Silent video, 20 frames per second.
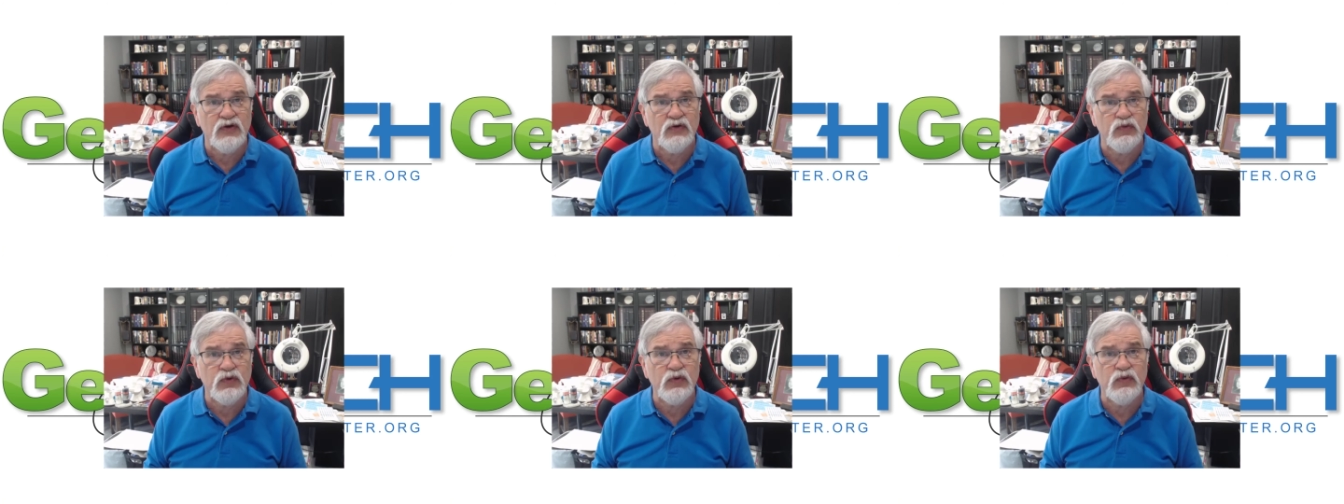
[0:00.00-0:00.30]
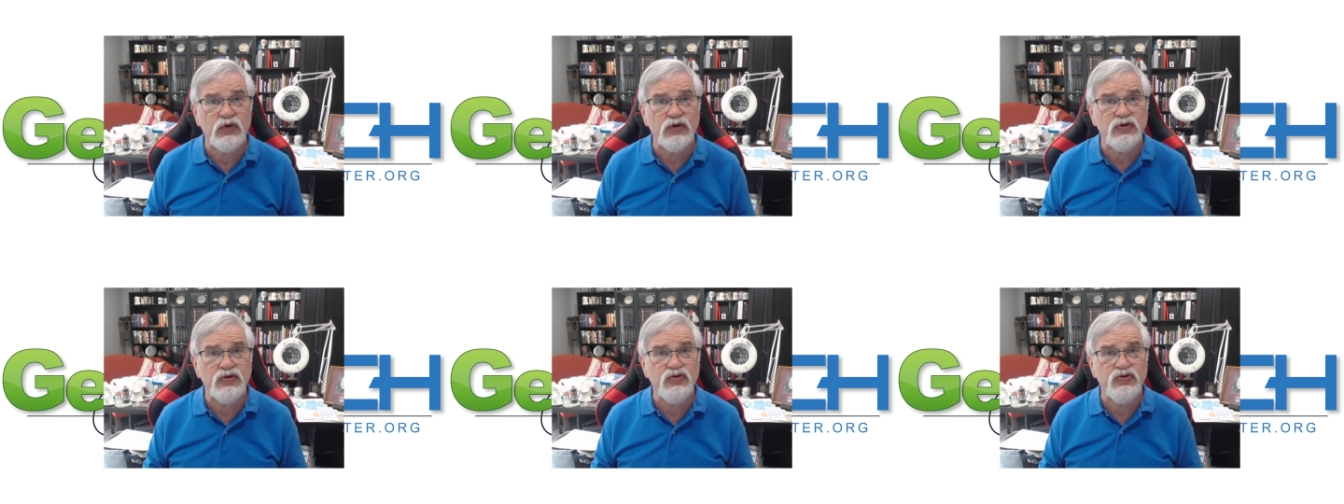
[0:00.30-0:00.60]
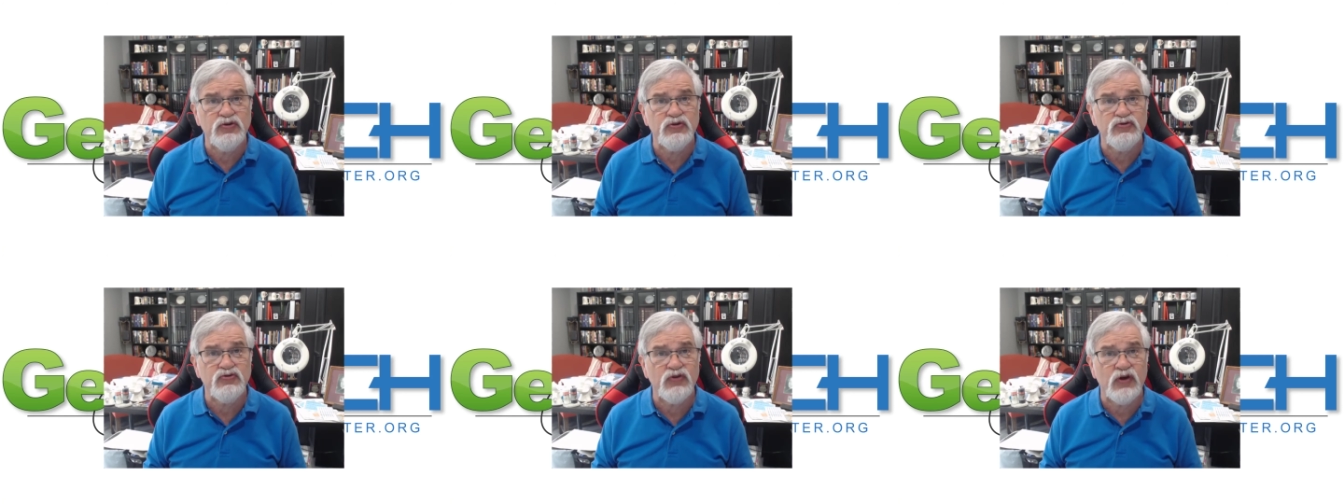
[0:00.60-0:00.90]
We want
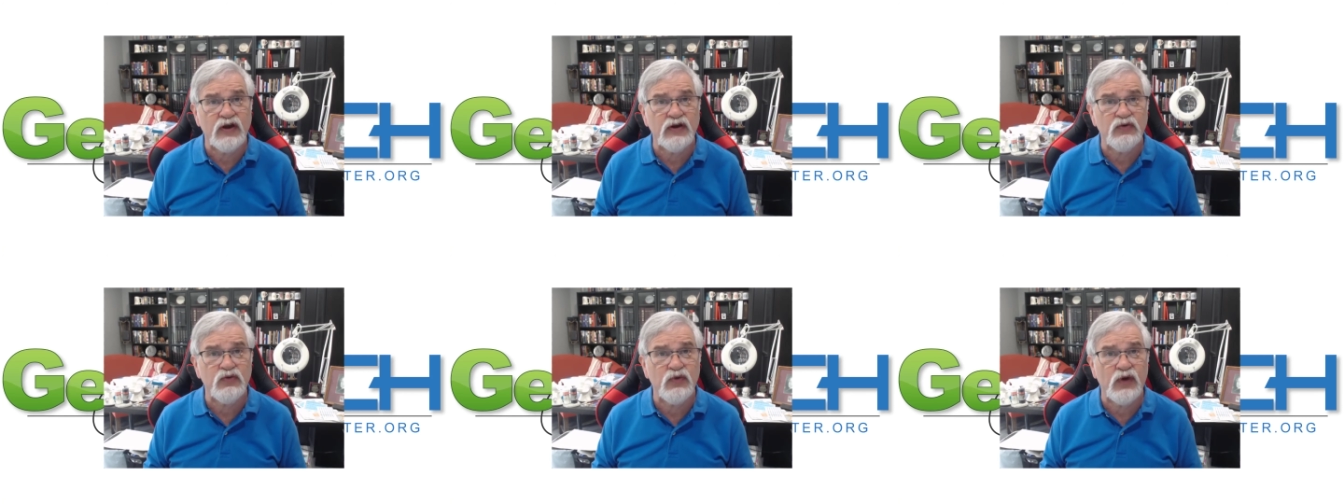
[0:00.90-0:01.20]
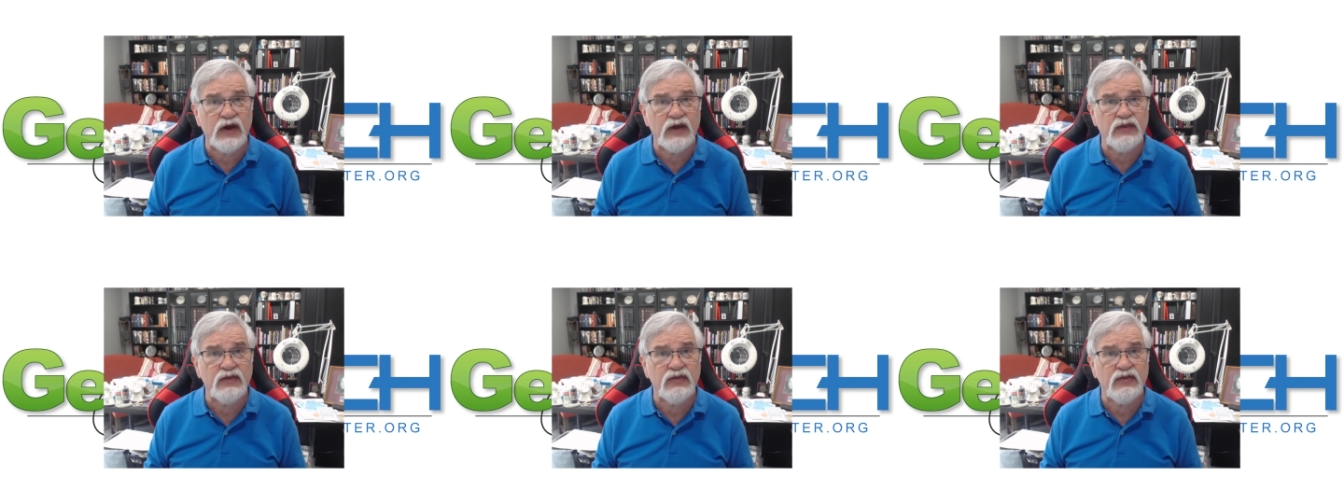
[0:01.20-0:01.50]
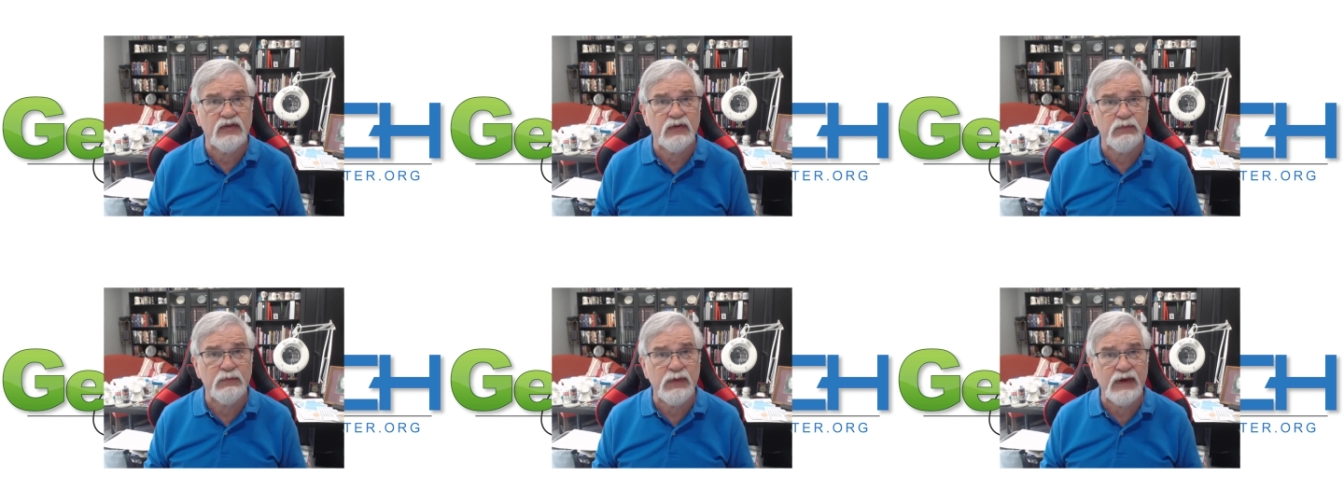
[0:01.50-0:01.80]
you to try to
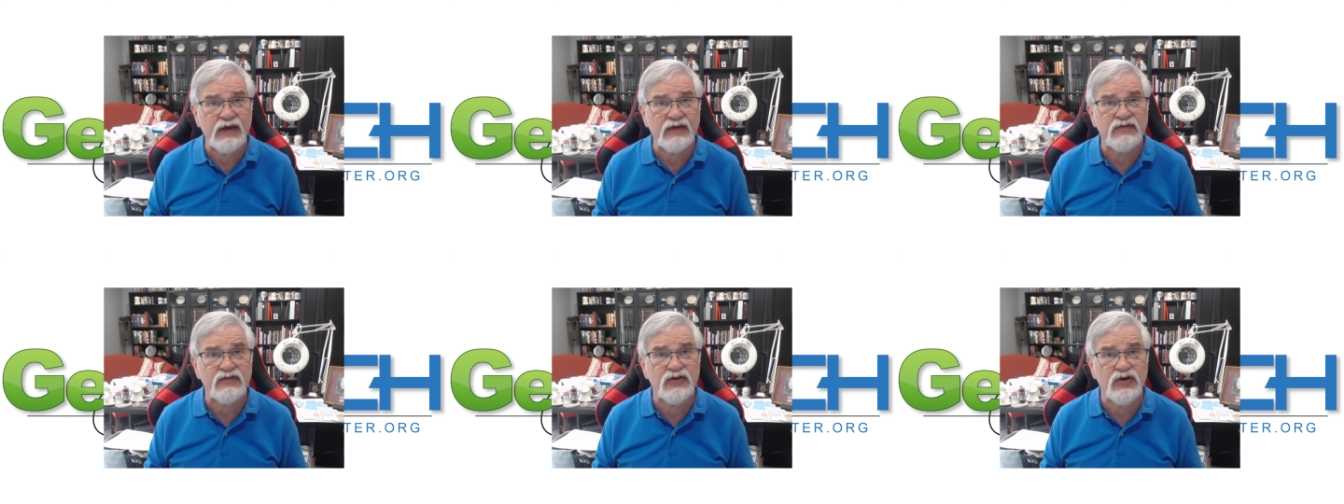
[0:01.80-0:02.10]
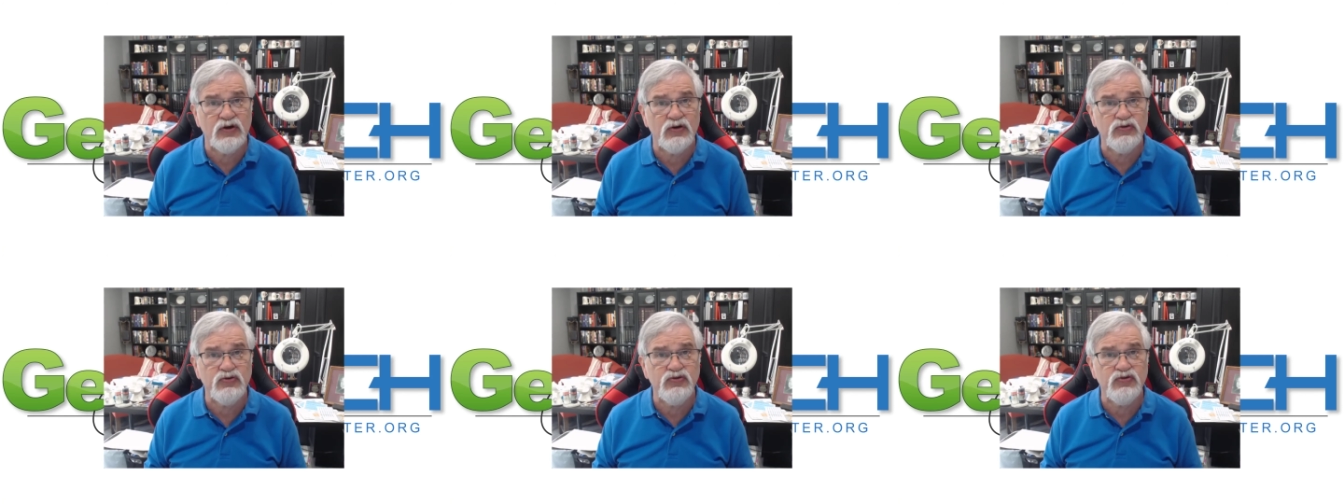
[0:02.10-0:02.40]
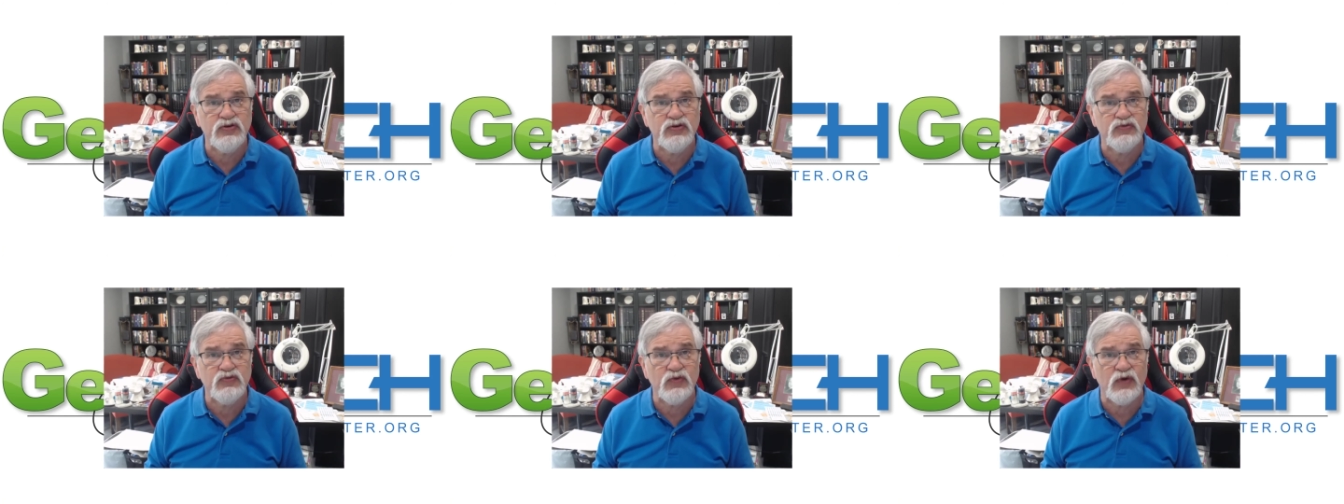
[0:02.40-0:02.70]
write the best code
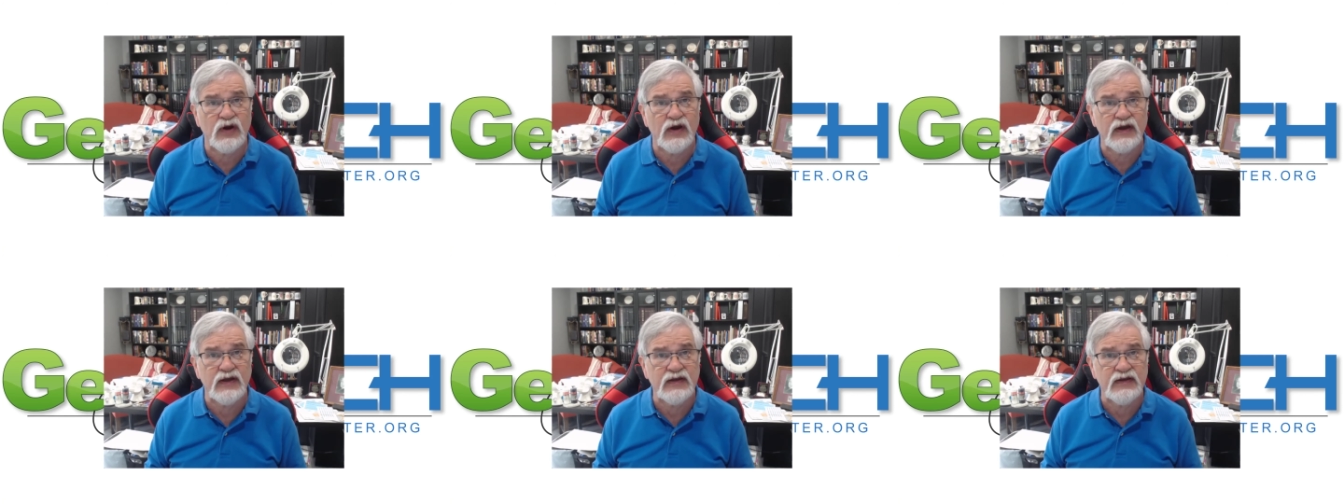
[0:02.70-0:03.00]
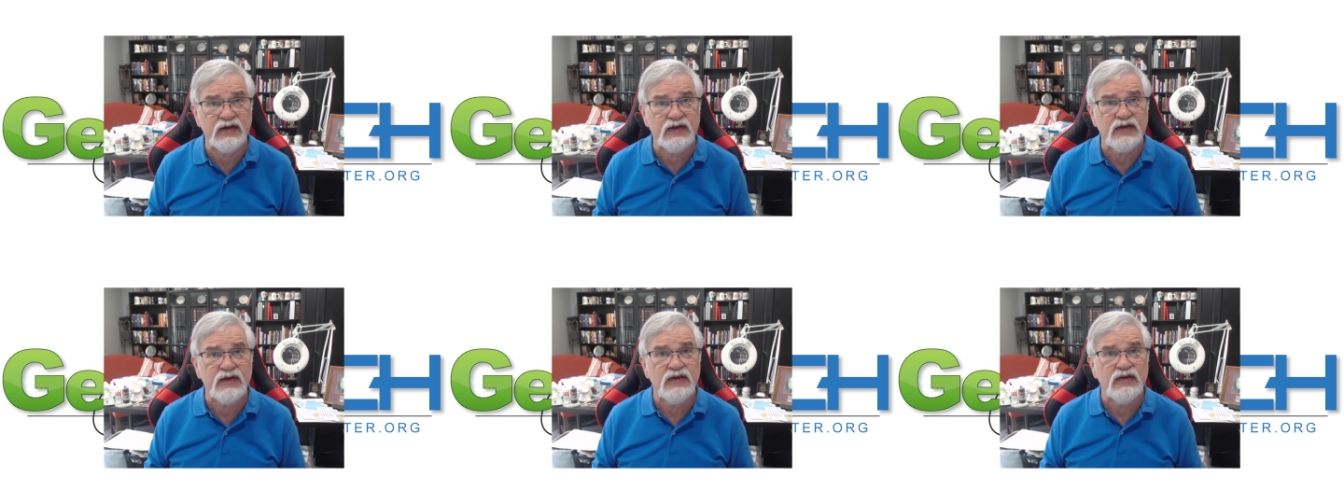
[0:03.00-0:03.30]
you can write